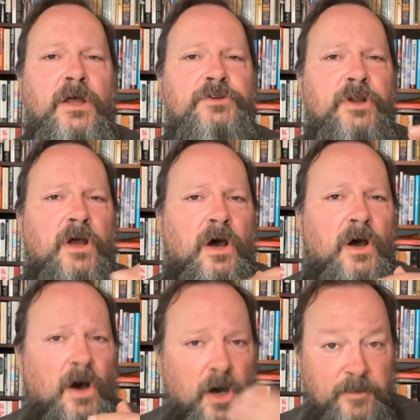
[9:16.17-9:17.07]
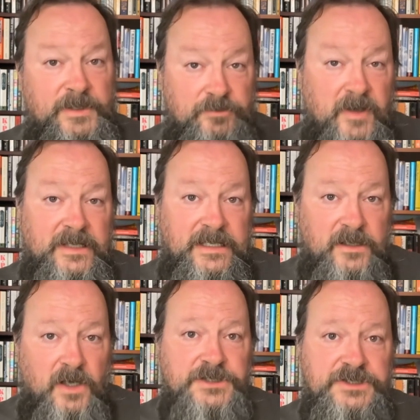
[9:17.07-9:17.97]
to an arbitrarily
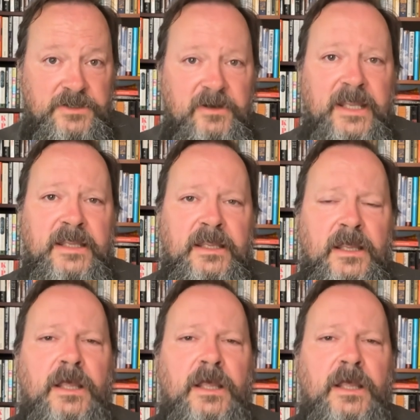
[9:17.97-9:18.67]
large degree,